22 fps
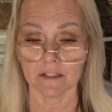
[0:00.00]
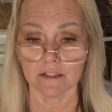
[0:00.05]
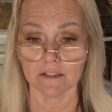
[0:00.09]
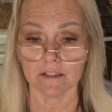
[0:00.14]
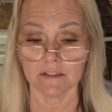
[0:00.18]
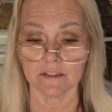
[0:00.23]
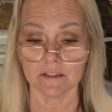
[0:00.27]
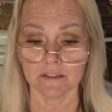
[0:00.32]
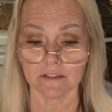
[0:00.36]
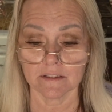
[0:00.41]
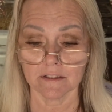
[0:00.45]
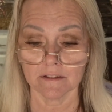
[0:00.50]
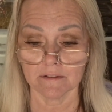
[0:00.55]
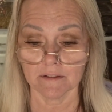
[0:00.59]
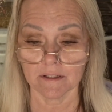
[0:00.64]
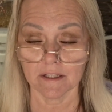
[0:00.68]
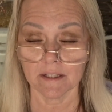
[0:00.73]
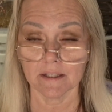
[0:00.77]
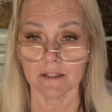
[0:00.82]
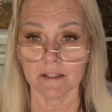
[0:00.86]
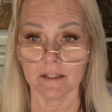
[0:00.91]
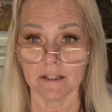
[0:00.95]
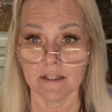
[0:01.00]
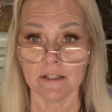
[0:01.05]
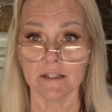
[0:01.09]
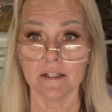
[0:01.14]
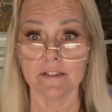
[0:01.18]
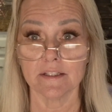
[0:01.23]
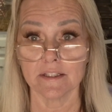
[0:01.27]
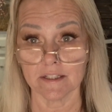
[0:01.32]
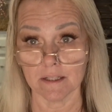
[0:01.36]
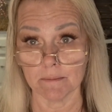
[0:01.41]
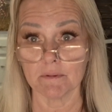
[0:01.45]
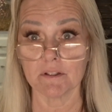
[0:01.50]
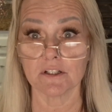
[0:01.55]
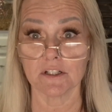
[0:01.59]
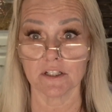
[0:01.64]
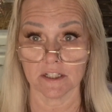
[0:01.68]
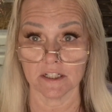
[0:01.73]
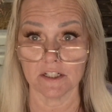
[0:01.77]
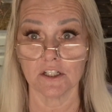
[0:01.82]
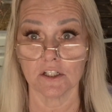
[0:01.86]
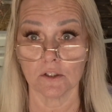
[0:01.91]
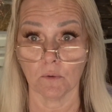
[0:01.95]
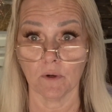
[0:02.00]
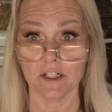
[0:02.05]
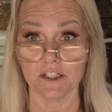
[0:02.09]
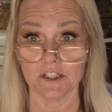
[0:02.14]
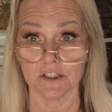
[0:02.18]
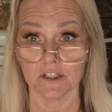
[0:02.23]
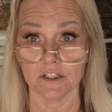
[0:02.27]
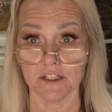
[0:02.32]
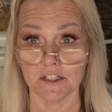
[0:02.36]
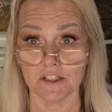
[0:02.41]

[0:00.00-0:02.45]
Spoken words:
is in a similar situation